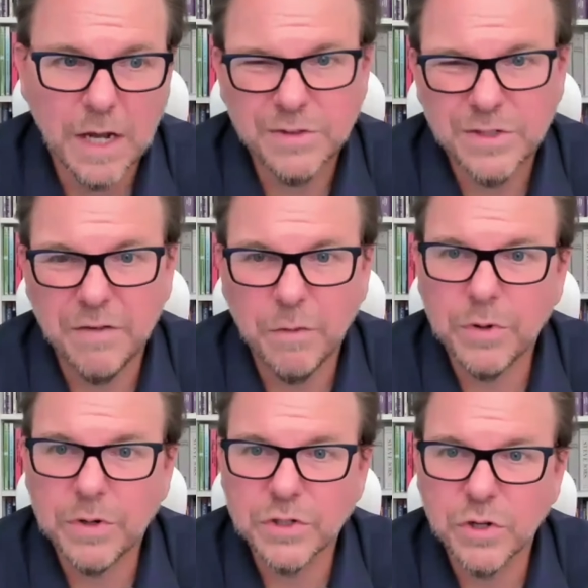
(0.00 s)
I know it's kind of a
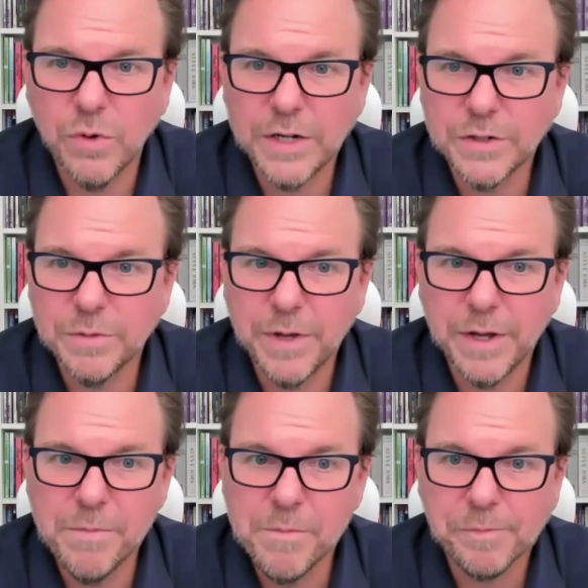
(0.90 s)
personal question,
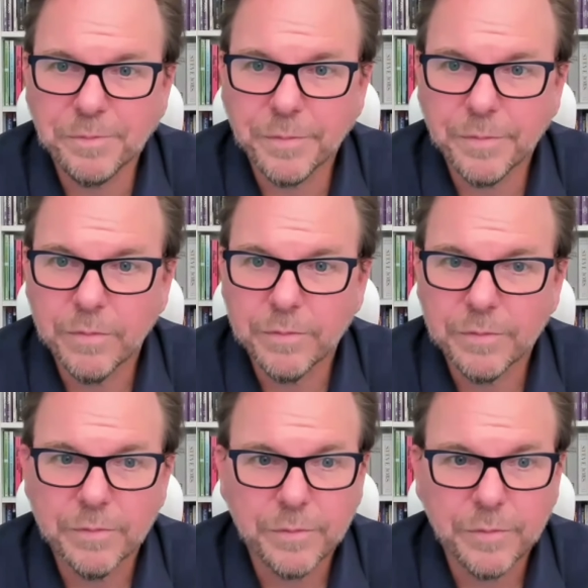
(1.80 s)
but
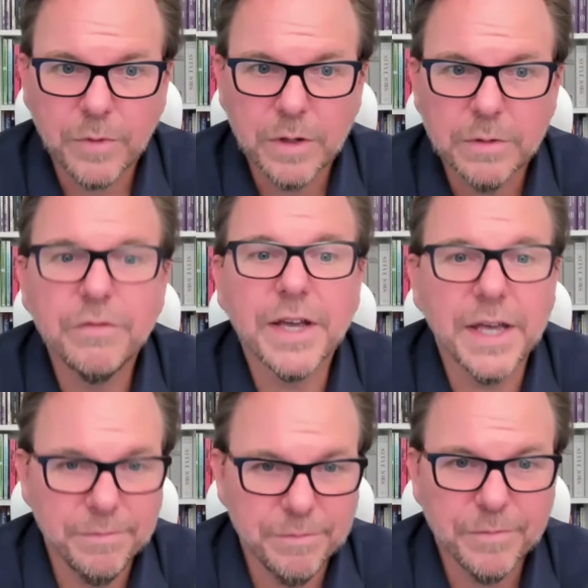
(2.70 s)

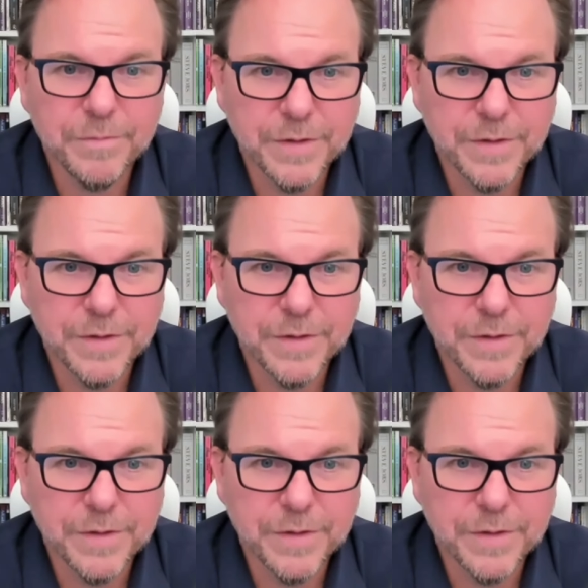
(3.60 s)
Vicky,